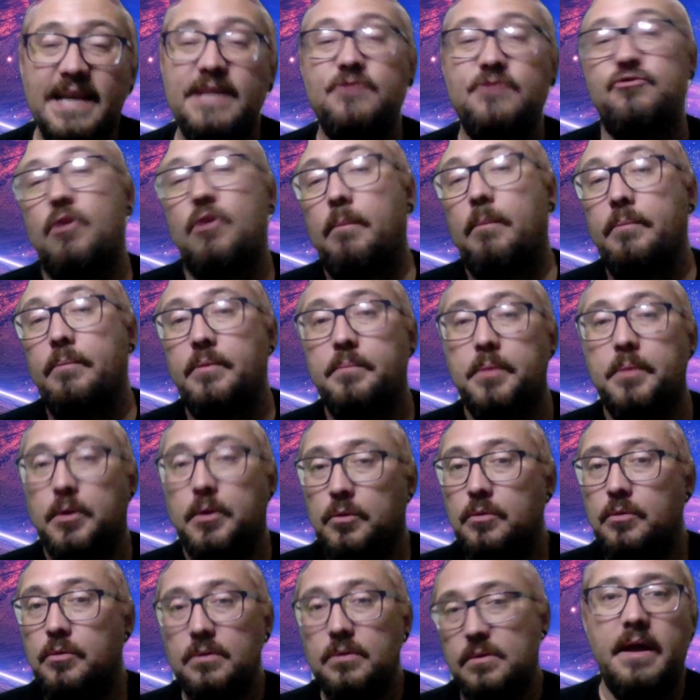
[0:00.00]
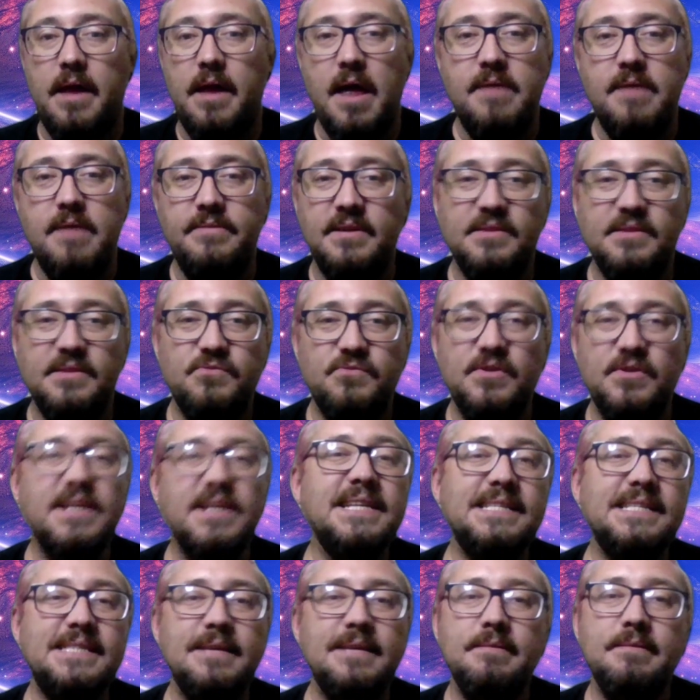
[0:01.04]
dropped the ball and doesn't
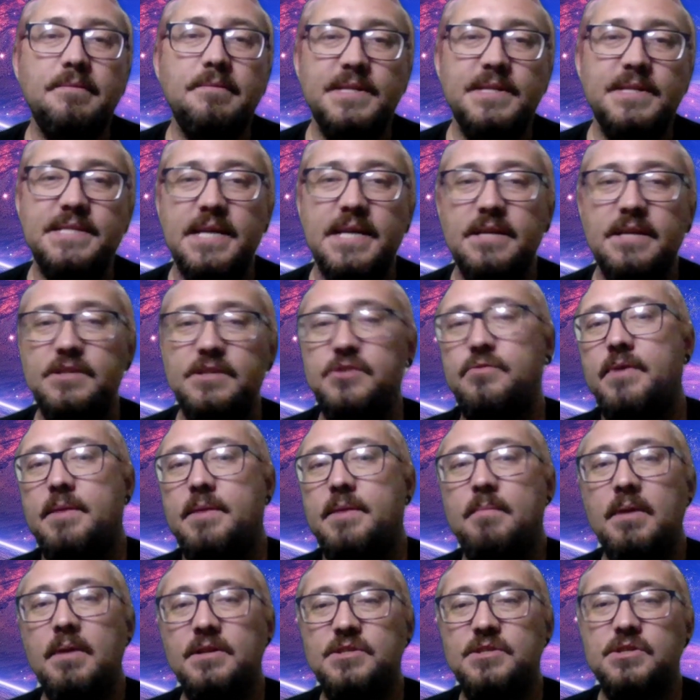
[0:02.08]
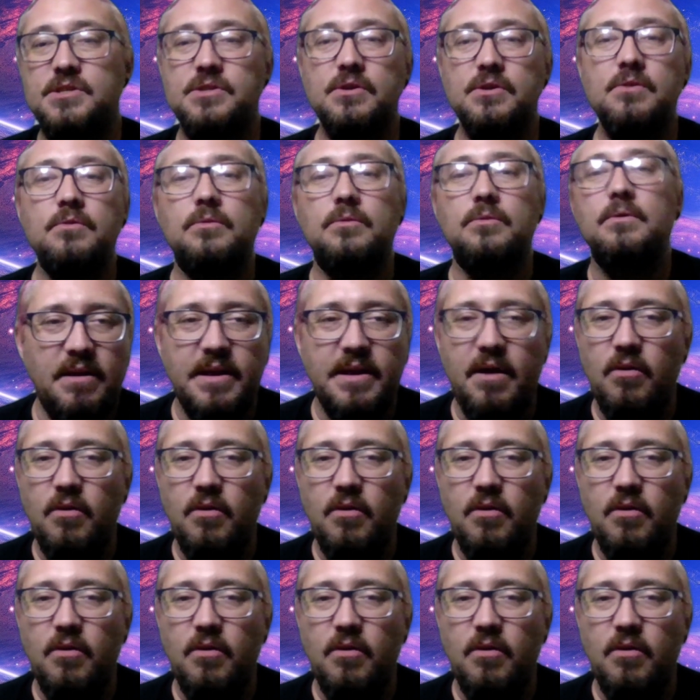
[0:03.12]
really seem to be censoring much at all.